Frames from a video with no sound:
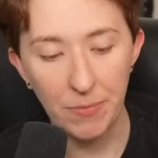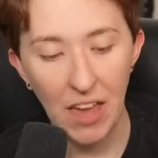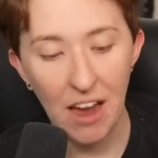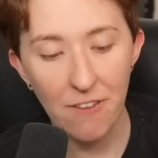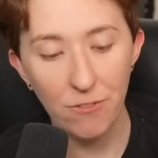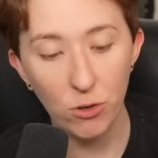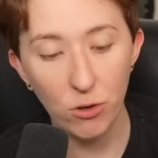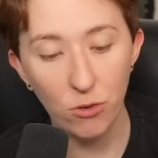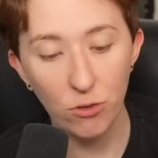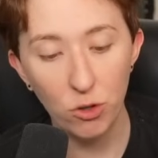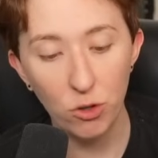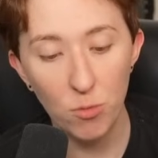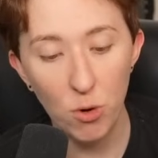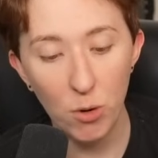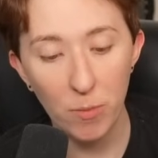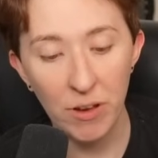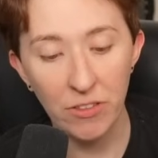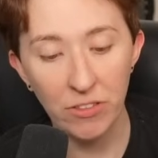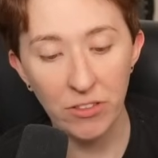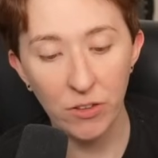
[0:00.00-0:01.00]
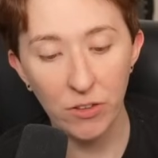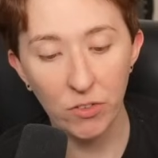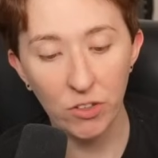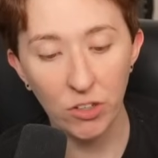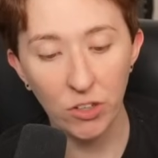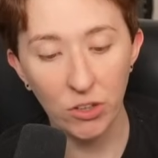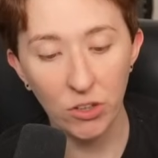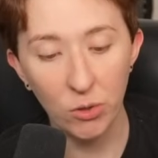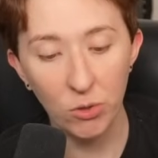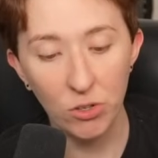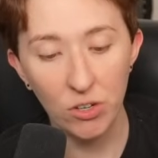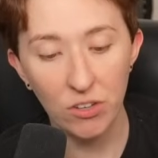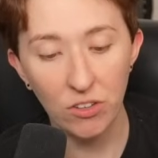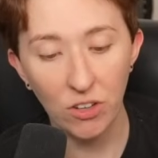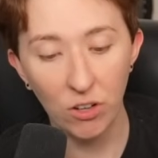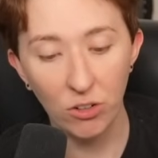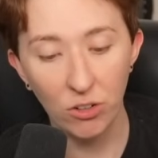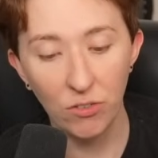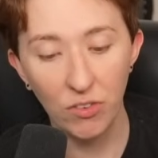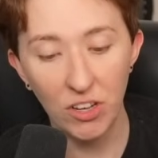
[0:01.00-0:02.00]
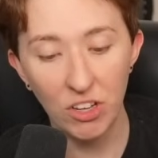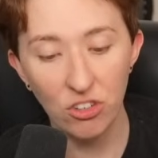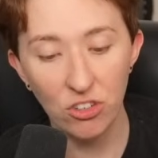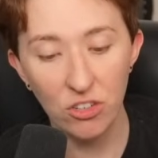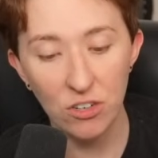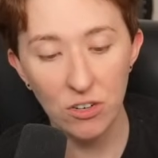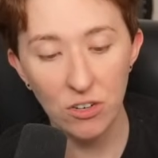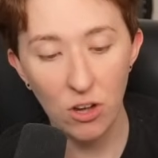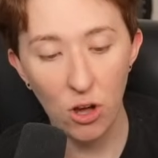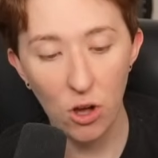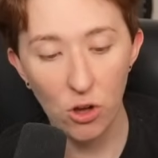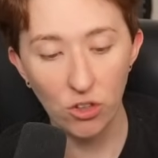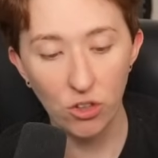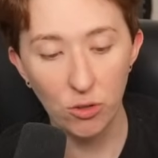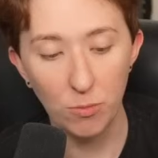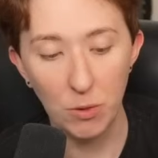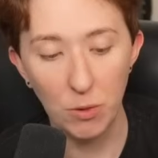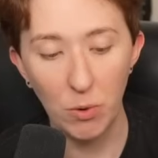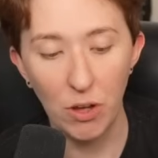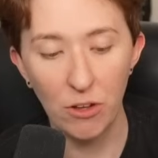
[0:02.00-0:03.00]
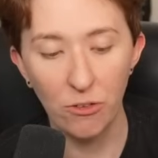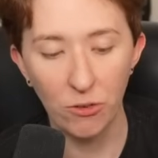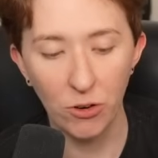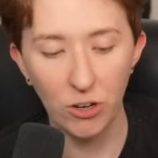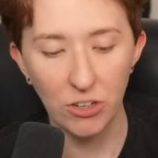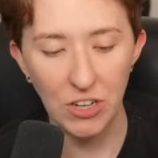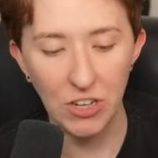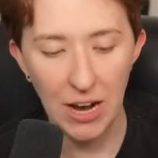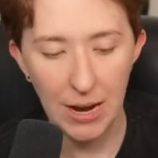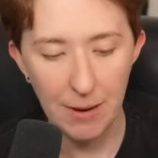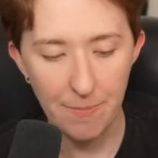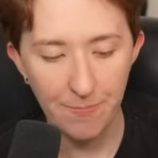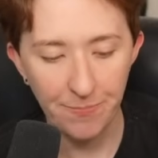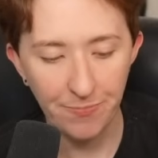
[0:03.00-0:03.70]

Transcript: After a few more months of secluded cultivation, all should be well for a time.